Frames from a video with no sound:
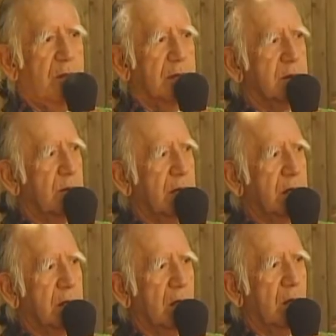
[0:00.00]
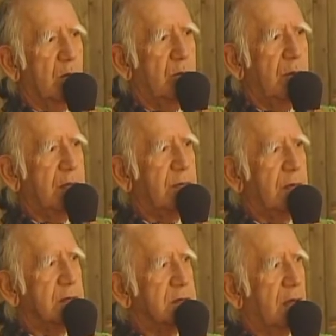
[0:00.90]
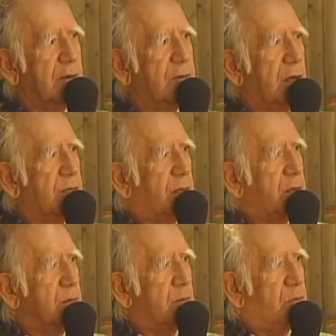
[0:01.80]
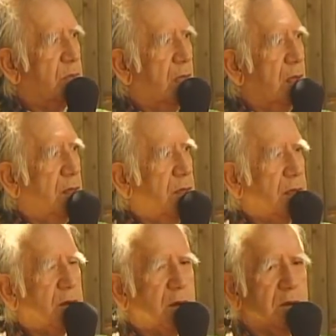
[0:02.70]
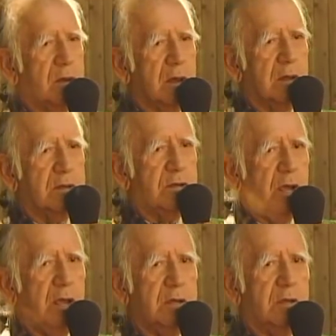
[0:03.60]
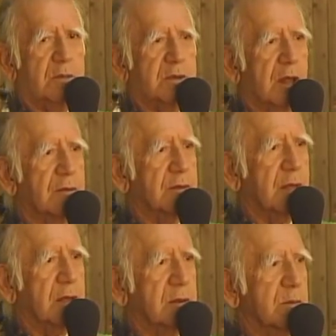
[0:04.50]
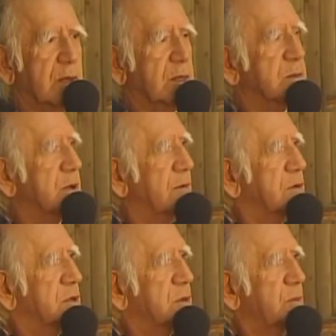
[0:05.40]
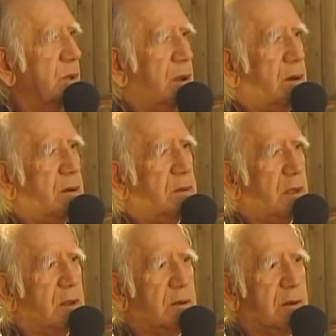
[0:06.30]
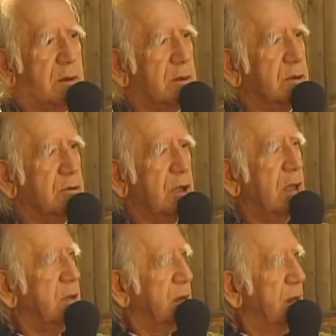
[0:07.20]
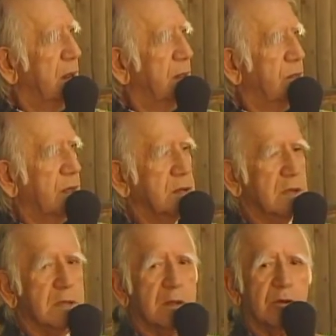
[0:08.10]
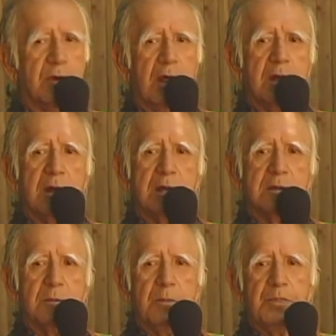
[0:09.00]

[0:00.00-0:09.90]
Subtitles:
could make things out of nothing. They could change themselves. They could make themselves disappear. They could create things as the Creator does.